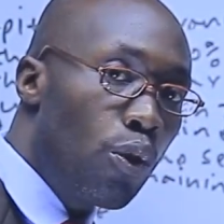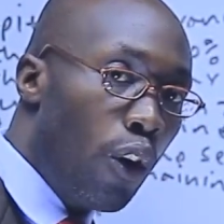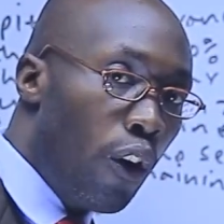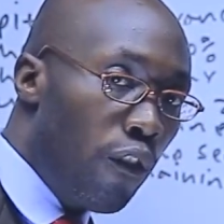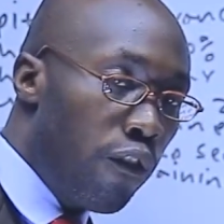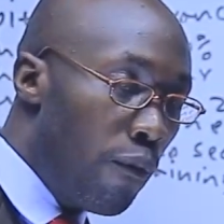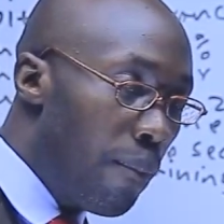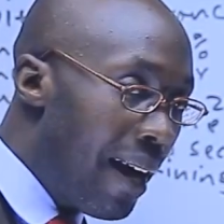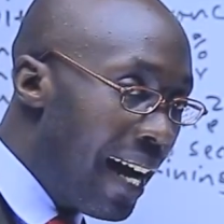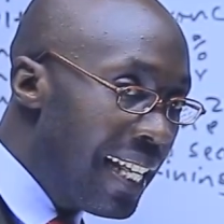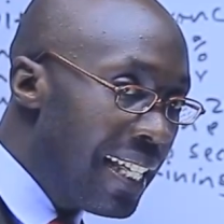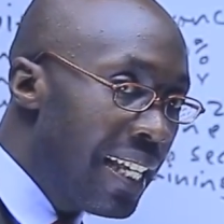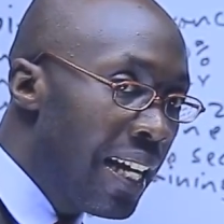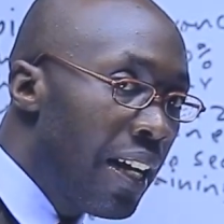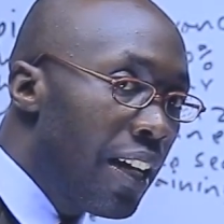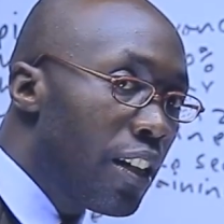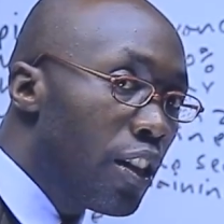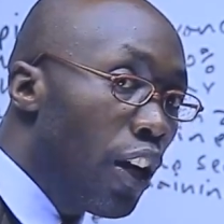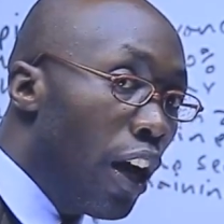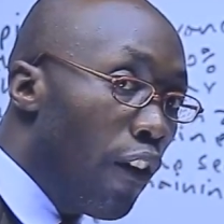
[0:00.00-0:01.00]
12 months,
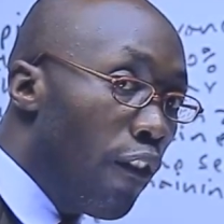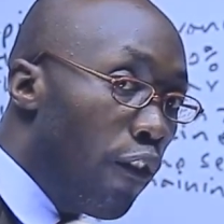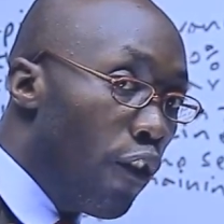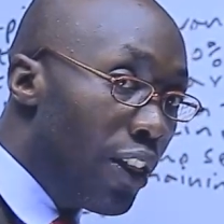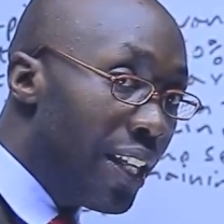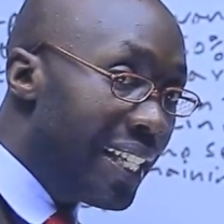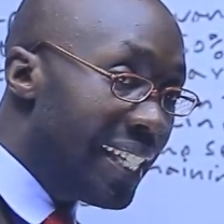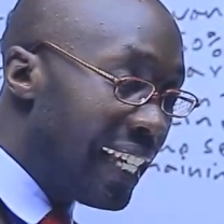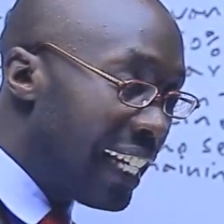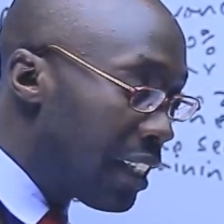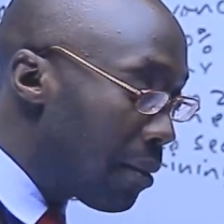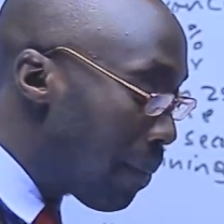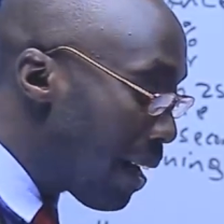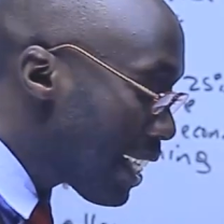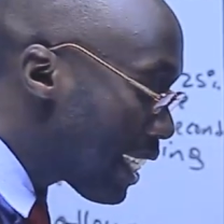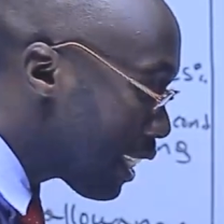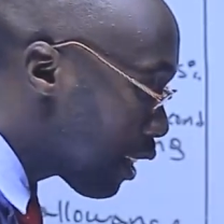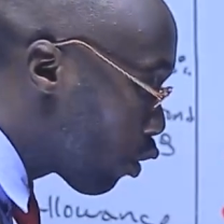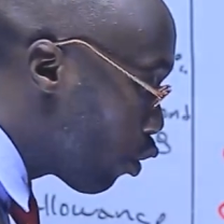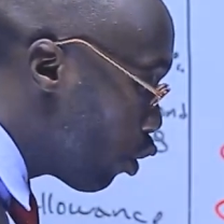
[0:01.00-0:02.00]
now for the 6 months is